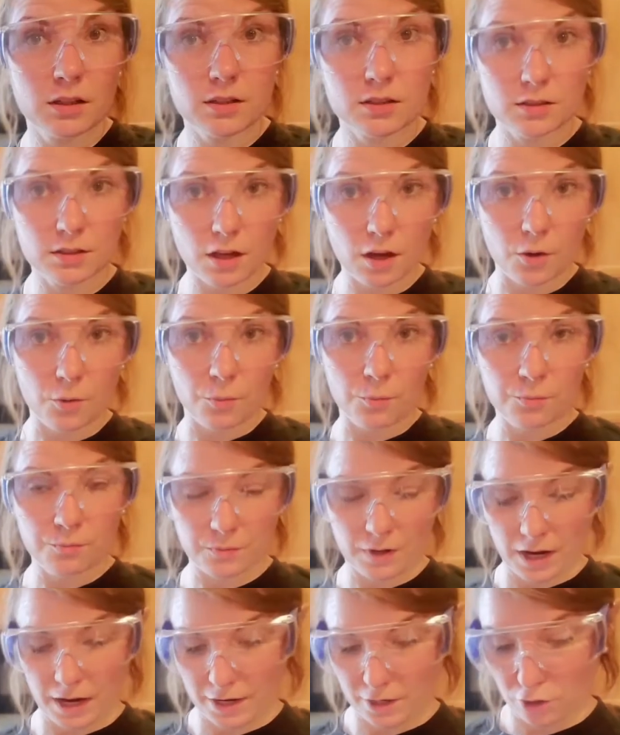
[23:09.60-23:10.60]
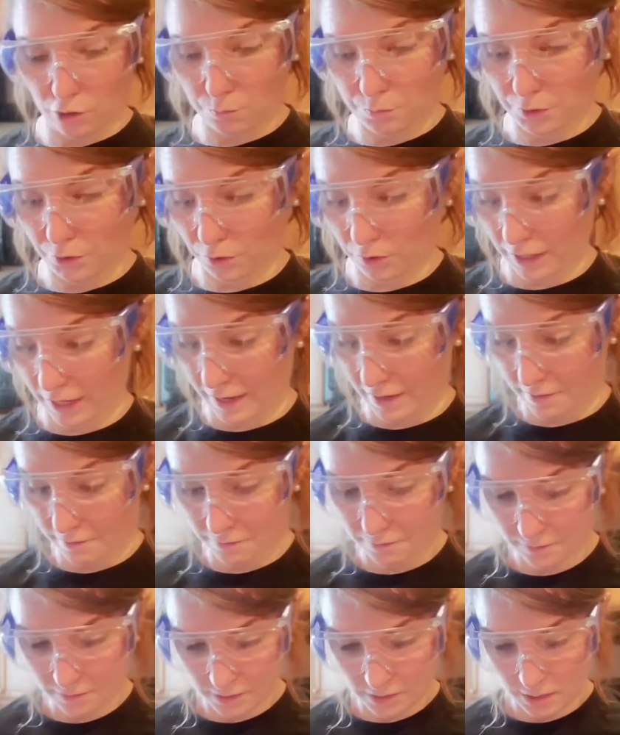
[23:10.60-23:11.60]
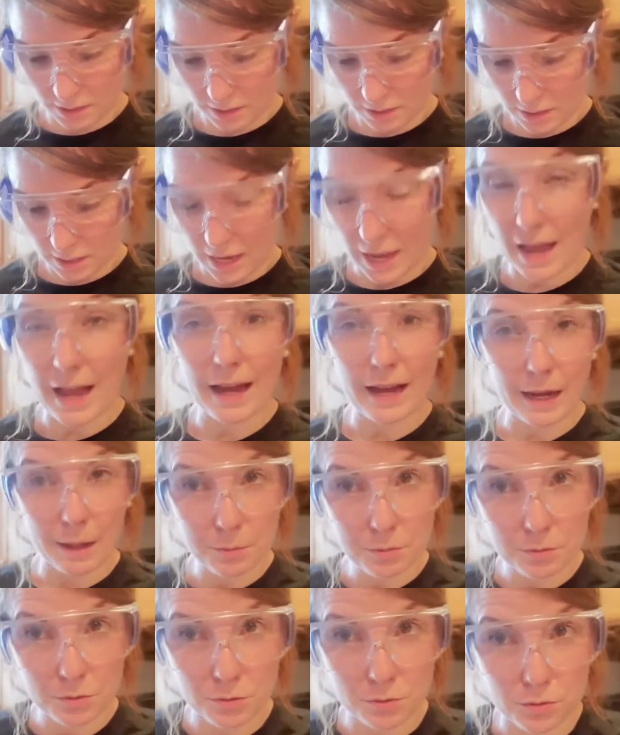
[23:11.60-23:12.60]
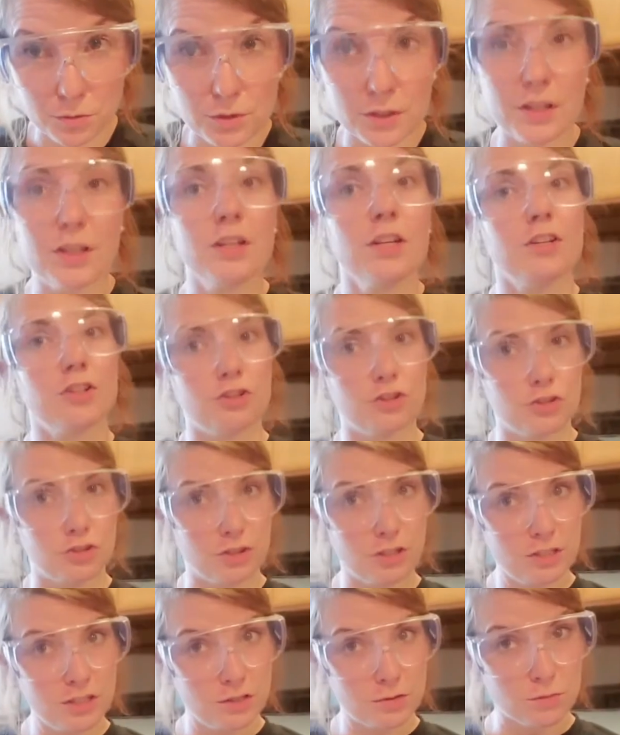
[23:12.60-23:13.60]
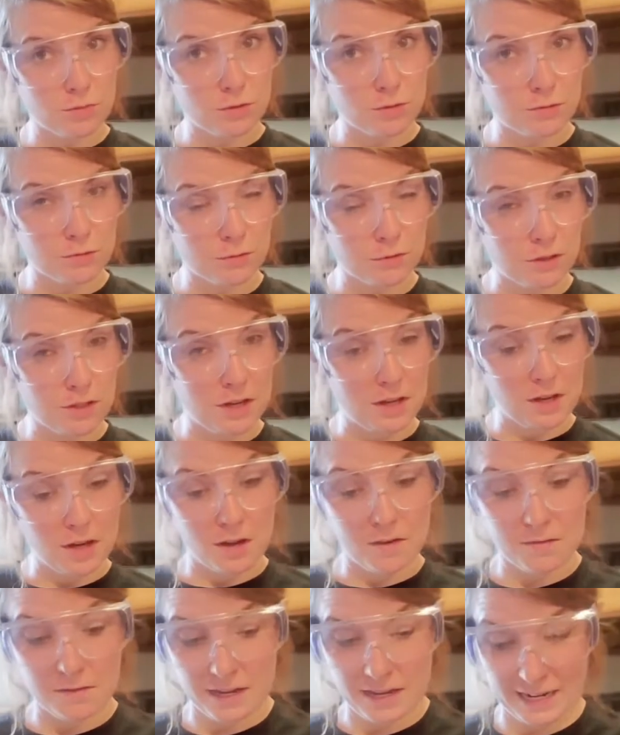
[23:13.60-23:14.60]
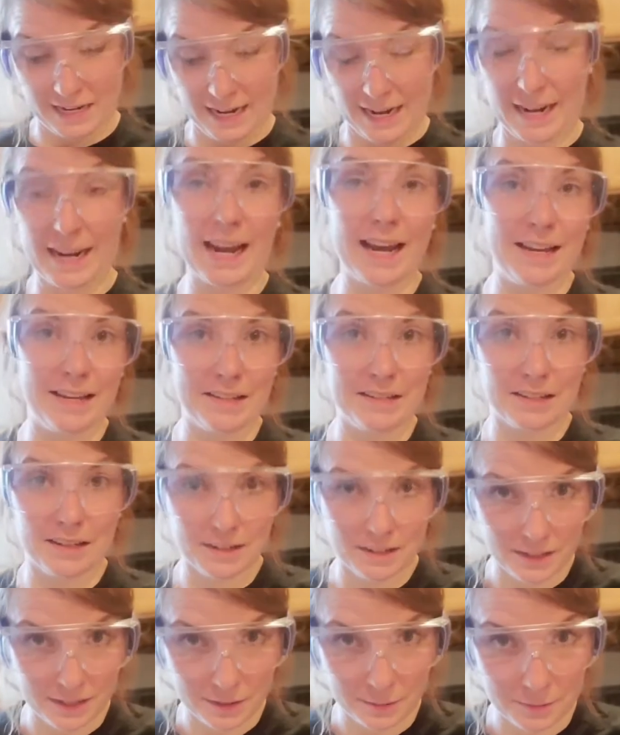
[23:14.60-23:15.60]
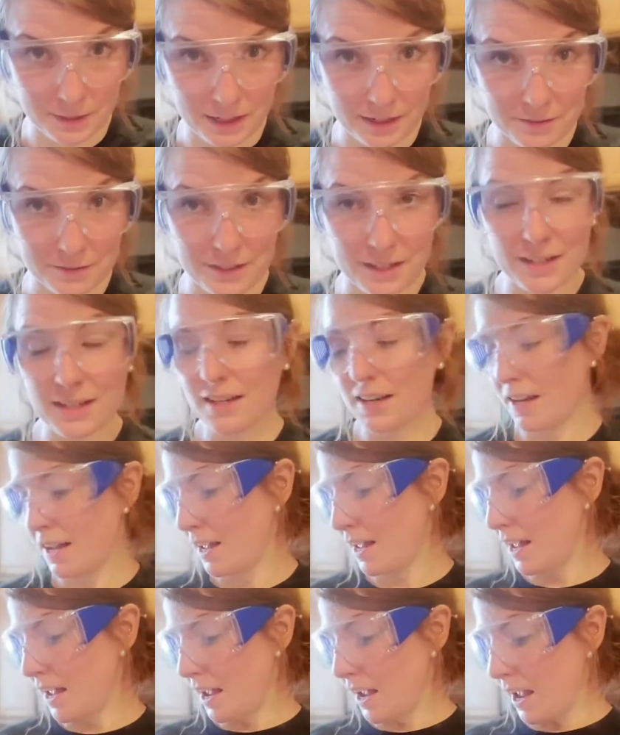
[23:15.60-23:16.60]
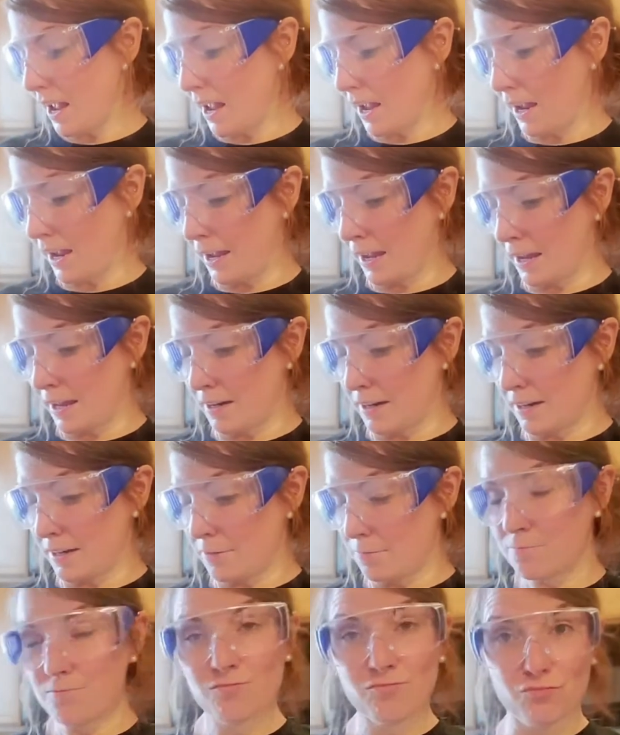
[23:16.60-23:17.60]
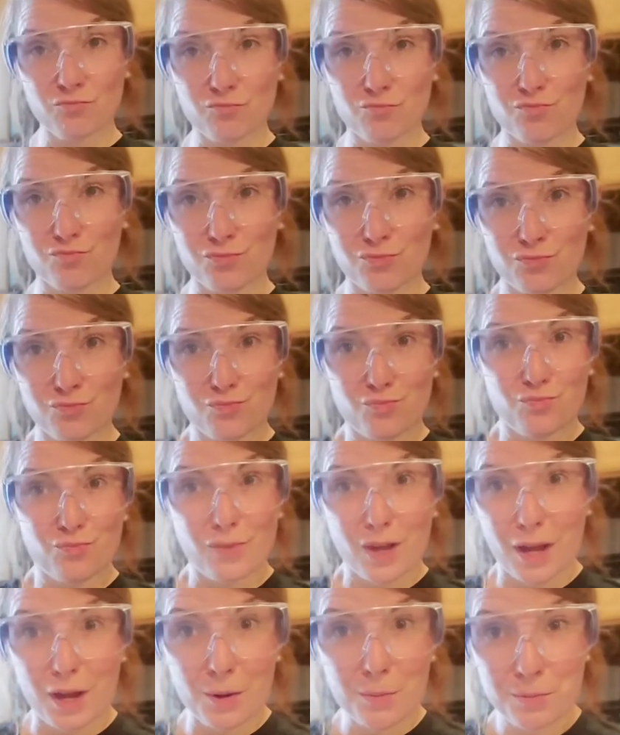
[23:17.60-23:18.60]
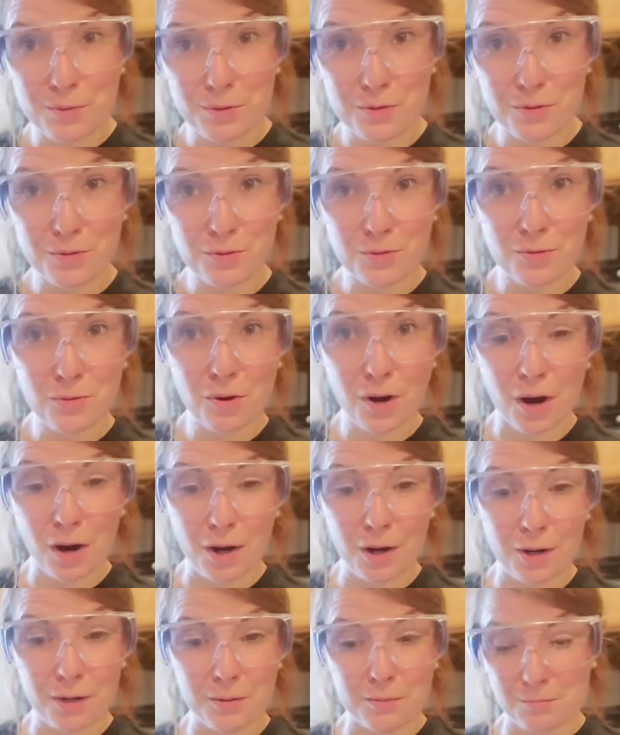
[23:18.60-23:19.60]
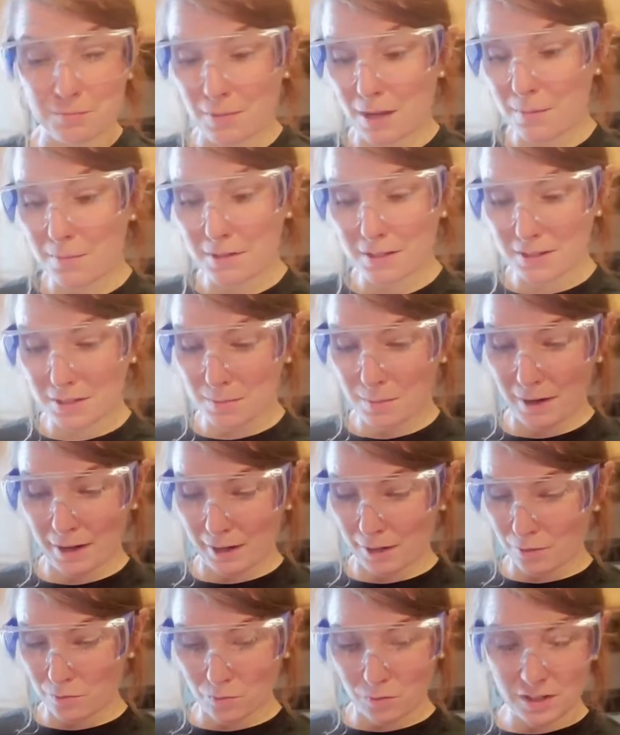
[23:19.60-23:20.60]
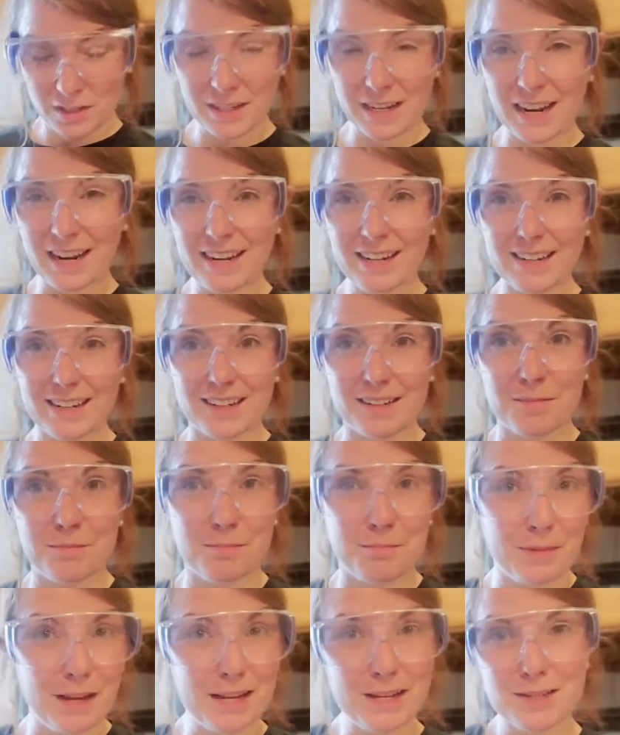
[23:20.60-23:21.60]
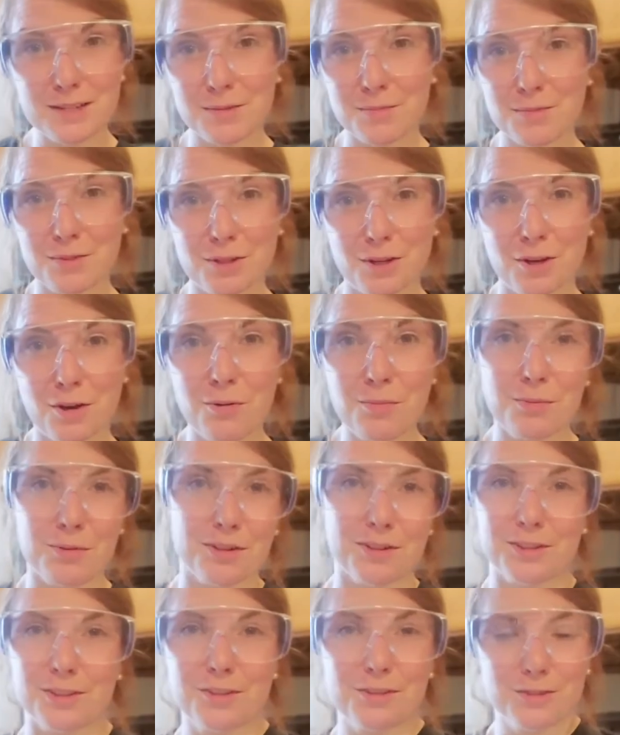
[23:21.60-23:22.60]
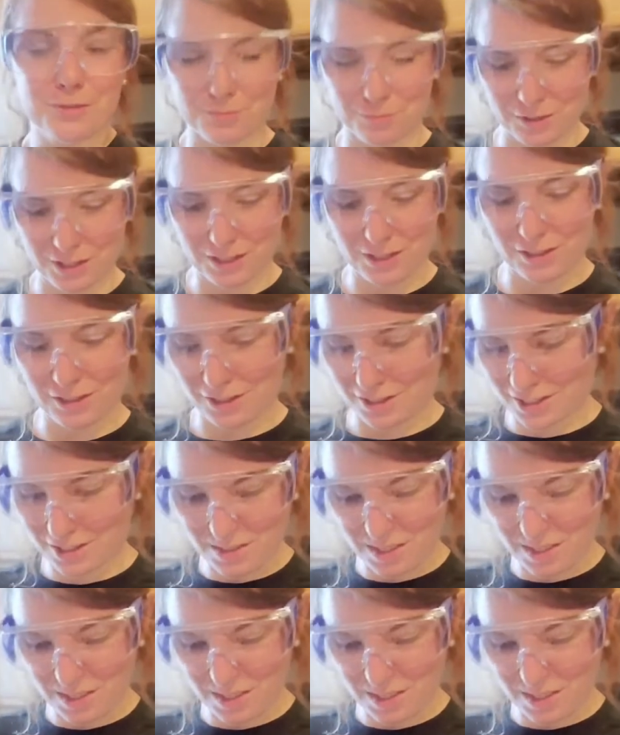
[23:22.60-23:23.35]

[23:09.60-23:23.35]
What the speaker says: So, I hope y'all have absolutely just as wonderful of a day as I am having. And I hope you are maybe inspired one day to make some soap or do some research, do